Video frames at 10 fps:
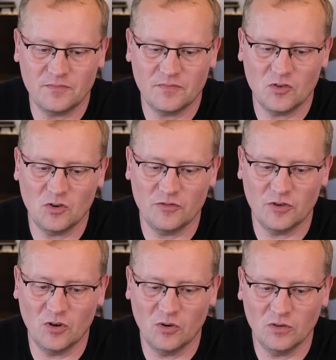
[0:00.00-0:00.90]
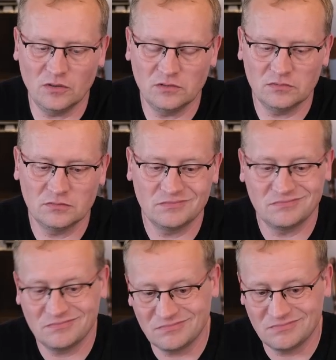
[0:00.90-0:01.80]
overall,
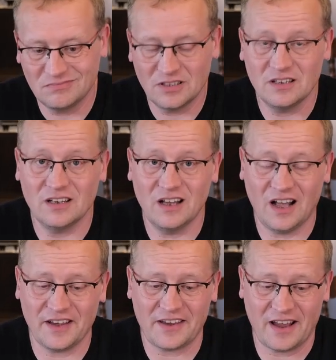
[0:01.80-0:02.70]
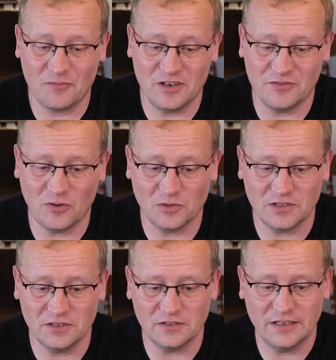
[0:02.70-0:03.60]
I can't really fault
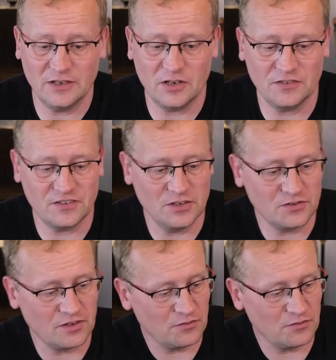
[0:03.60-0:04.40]
it. Like you can see yourself